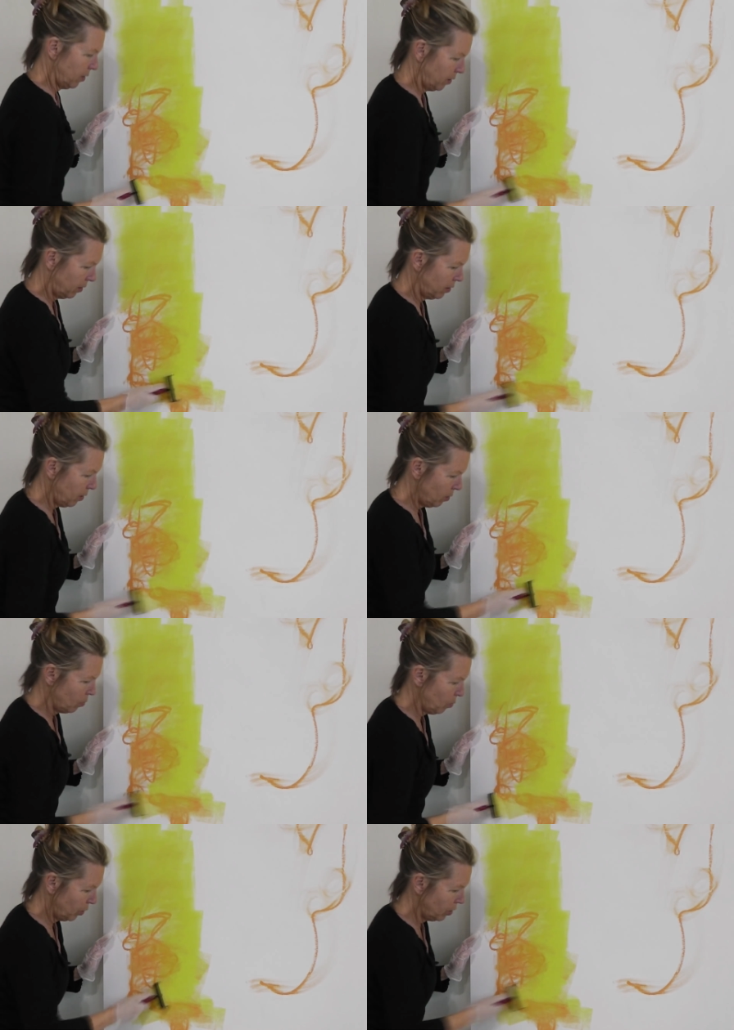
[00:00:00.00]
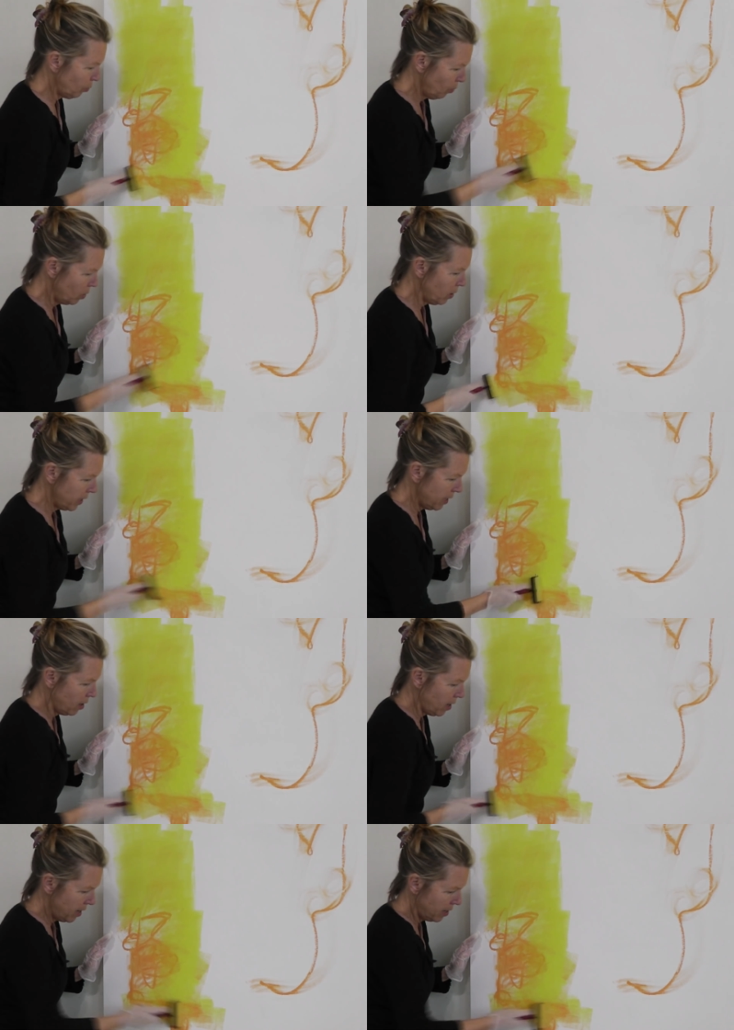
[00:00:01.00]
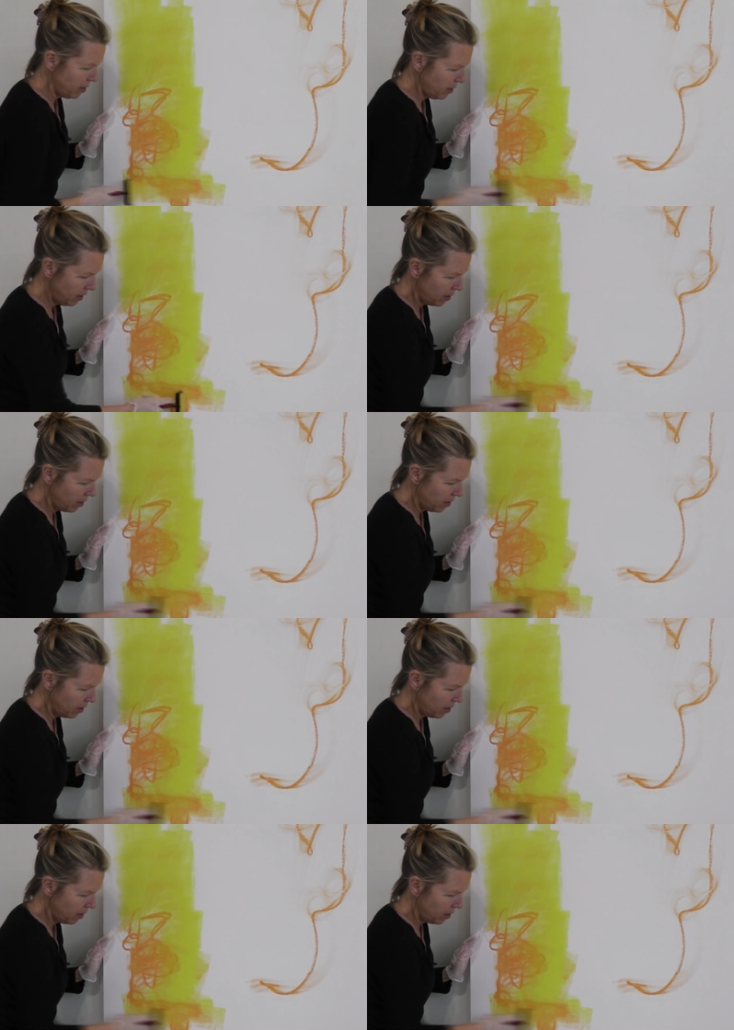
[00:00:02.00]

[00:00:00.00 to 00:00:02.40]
So we're just rolling it on.